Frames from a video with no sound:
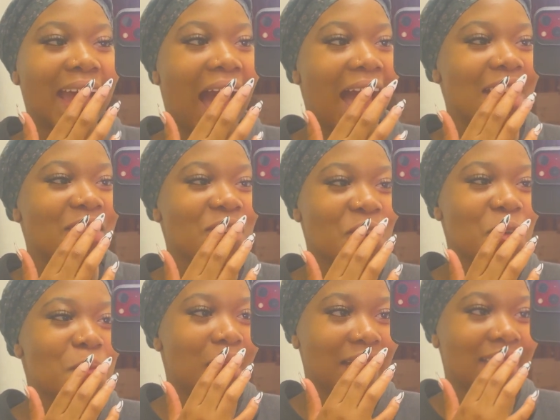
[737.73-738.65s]
I know
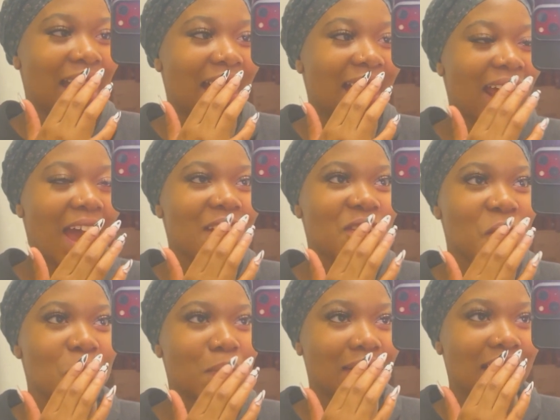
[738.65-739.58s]
my dad. I
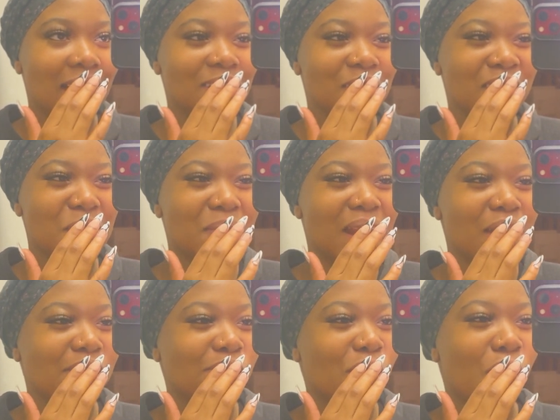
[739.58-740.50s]
know my dad is gonna be
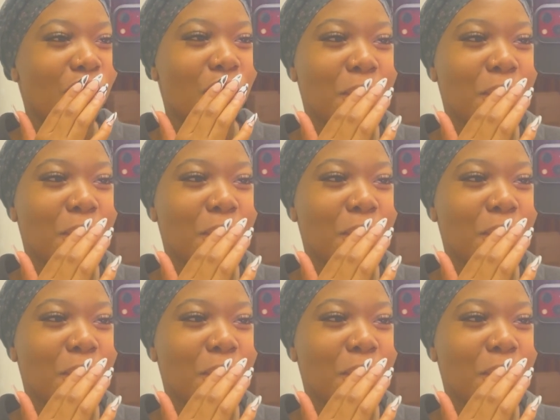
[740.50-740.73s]
like, yo,